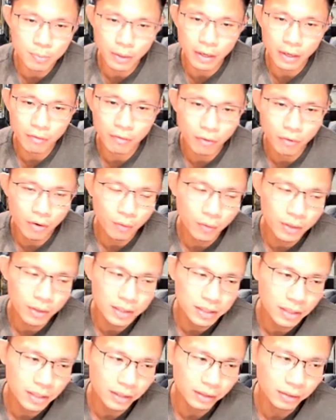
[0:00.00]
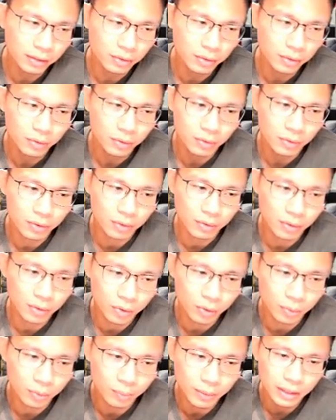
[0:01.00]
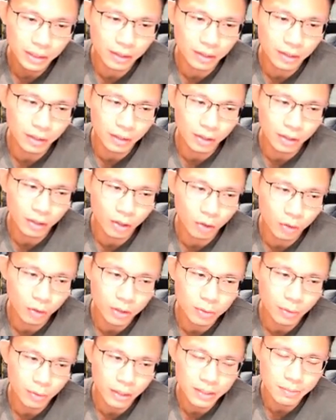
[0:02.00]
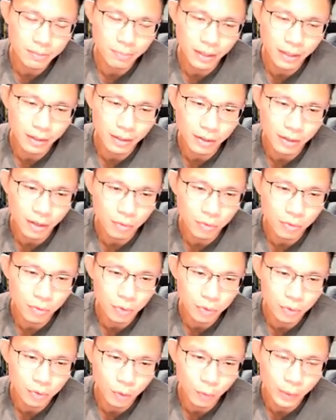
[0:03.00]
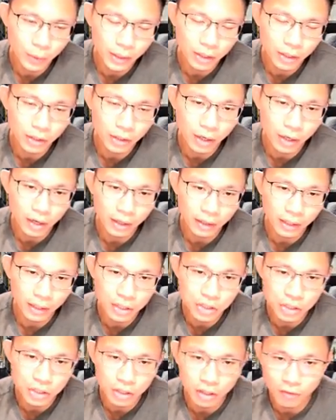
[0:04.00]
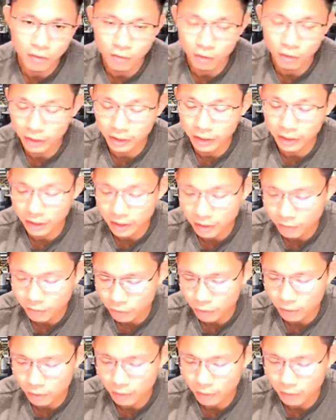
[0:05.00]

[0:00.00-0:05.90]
Everyone wants to be the lowest price. But how do you know whether you are catching a falling knife or not?